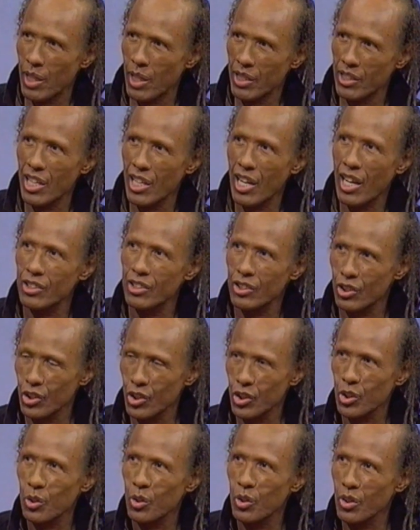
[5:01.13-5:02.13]
me a chance to
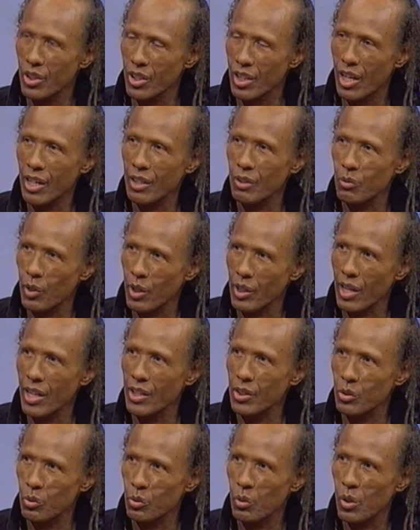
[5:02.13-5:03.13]
show you that what
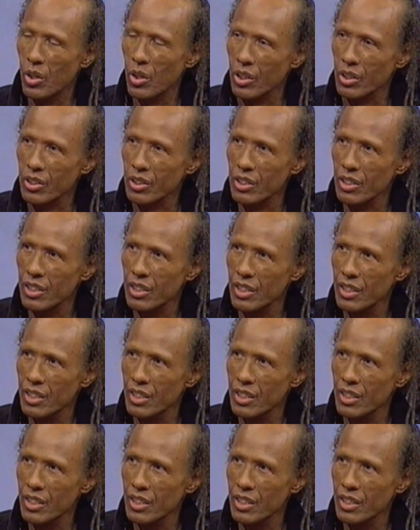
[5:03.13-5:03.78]
I do works.